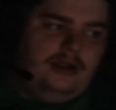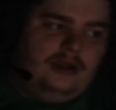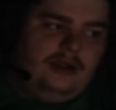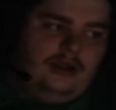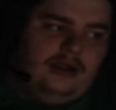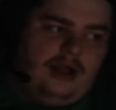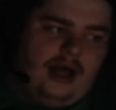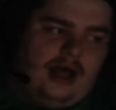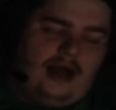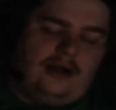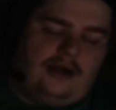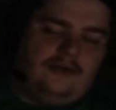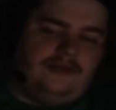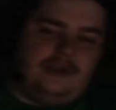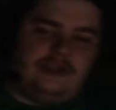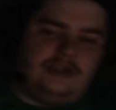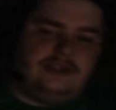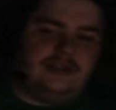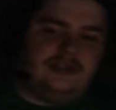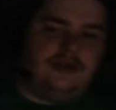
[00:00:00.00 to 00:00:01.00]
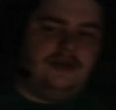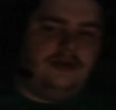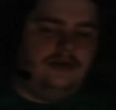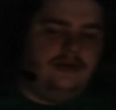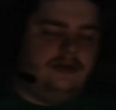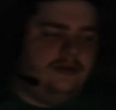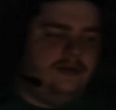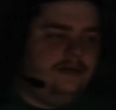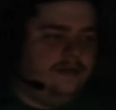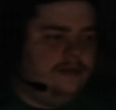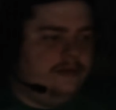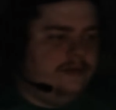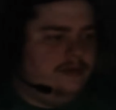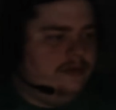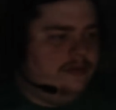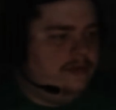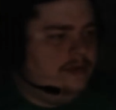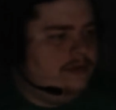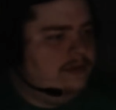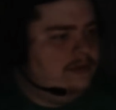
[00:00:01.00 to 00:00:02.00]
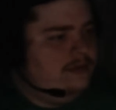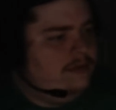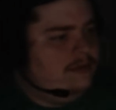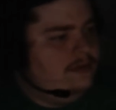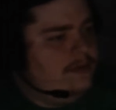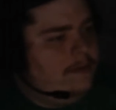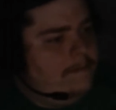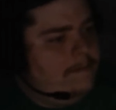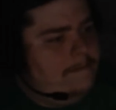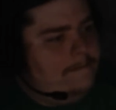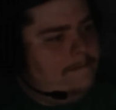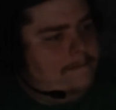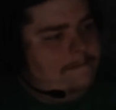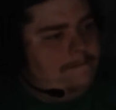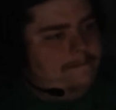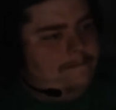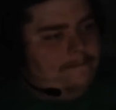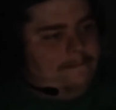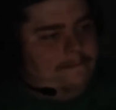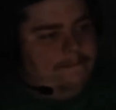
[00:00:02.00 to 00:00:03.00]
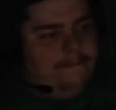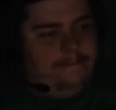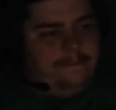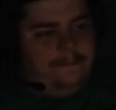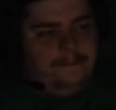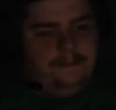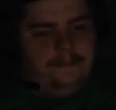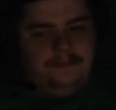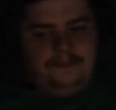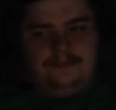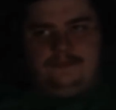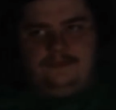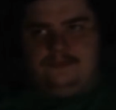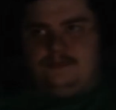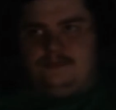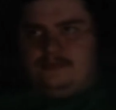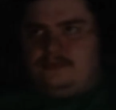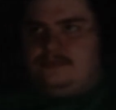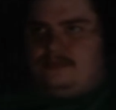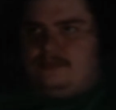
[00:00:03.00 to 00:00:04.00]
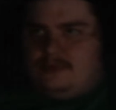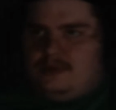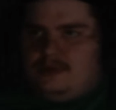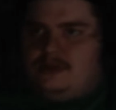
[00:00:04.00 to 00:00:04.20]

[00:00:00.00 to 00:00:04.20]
More people watching a sport is always good for a sport.